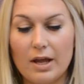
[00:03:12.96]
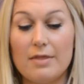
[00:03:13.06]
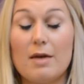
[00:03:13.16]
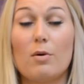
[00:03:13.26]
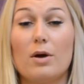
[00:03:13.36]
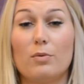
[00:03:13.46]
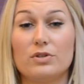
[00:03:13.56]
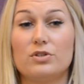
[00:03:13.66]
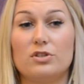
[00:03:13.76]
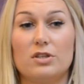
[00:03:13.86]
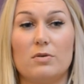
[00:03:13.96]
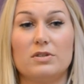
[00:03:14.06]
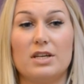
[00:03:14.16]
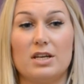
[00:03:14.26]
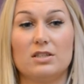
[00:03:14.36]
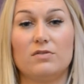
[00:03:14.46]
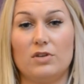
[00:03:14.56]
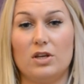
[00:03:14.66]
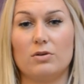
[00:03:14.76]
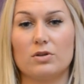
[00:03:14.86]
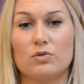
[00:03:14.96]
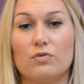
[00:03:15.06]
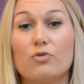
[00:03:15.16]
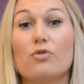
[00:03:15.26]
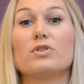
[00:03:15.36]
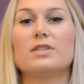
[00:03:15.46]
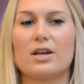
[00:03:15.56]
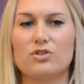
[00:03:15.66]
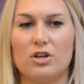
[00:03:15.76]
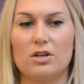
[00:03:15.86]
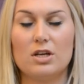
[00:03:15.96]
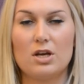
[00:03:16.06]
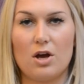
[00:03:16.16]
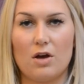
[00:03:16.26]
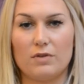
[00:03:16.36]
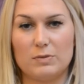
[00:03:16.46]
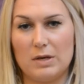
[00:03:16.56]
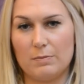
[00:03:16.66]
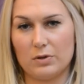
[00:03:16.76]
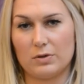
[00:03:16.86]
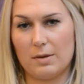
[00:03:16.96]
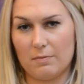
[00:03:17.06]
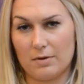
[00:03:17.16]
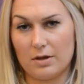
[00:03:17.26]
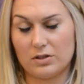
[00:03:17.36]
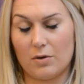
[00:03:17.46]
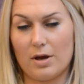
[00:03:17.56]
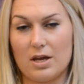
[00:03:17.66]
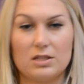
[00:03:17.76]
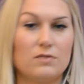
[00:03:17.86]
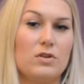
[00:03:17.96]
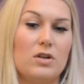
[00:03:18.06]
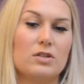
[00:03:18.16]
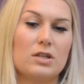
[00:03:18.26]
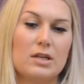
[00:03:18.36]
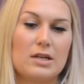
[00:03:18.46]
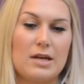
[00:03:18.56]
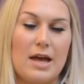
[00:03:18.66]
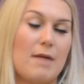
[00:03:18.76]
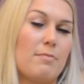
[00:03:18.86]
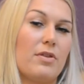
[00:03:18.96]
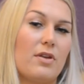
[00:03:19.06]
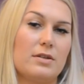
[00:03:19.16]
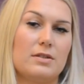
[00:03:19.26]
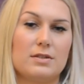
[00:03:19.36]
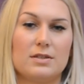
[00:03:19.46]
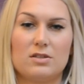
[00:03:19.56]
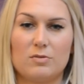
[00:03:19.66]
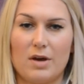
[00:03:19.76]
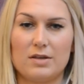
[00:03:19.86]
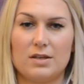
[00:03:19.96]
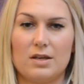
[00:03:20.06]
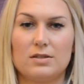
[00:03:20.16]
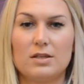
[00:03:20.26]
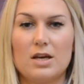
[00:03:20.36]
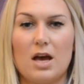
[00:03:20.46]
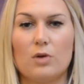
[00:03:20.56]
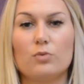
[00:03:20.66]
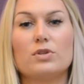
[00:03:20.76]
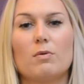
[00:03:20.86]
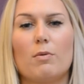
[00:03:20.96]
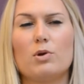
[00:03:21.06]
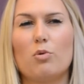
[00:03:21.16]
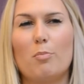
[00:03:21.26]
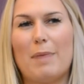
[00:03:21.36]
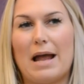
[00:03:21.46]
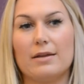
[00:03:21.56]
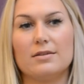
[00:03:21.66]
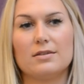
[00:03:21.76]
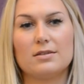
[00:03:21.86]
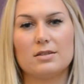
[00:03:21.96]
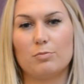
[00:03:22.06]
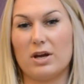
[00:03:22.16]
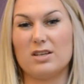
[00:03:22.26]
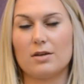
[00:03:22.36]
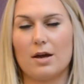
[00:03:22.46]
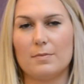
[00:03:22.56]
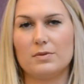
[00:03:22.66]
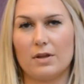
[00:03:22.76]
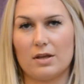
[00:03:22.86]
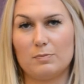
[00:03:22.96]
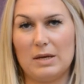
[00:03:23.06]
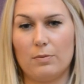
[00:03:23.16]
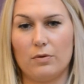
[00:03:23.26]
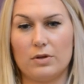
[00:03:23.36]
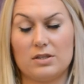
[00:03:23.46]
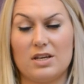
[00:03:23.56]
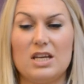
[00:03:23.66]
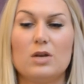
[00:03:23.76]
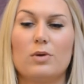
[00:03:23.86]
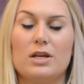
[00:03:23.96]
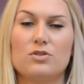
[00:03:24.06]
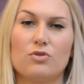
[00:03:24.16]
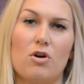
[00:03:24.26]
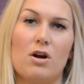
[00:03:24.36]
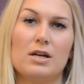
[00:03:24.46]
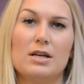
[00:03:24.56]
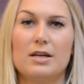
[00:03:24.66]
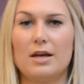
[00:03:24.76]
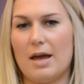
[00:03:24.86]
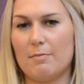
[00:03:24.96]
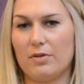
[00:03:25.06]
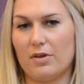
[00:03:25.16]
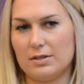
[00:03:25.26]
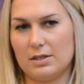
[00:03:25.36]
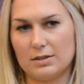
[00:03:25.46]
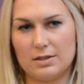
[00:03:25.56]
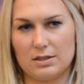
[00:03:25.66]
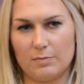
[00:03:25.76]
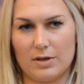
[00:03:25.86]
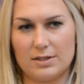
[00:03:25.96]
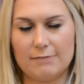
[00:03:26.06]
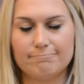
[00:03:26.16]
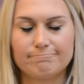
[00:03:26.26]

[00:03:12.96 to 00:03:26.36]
And then what I wanted to do was to interview a sort of cross-section of these people. So I interviewed empathisers and systemisers, and also what we call balanced brain types, so people that are equally strong at empathising and systemising.